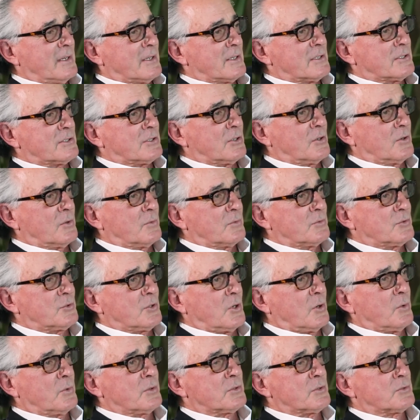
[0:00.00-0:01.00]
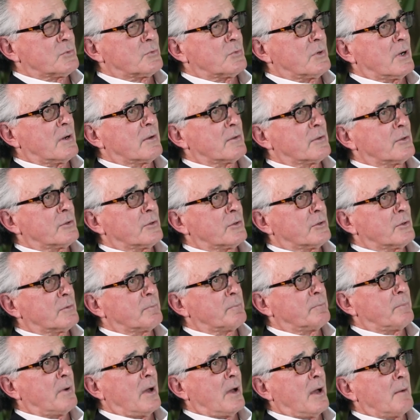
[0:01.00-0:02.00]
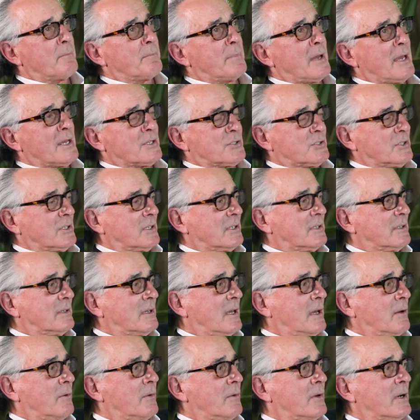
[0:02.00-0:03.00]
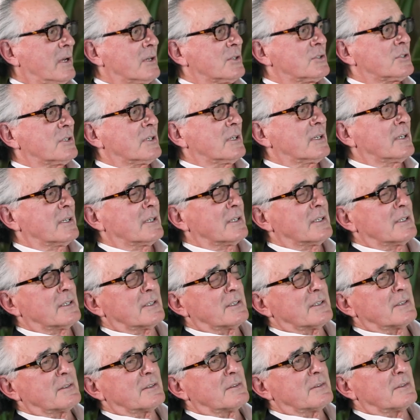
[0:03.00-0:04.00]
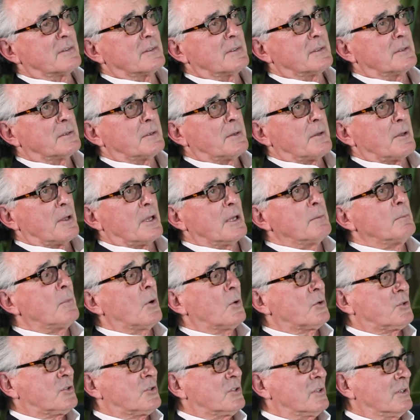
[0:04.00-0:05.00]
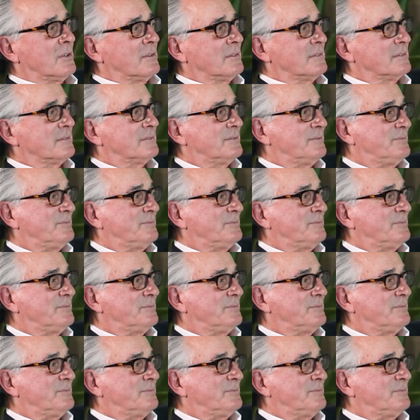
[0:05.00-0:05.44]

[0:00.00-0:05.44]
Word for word: So Joe is rather bombastic, how would I say, emotional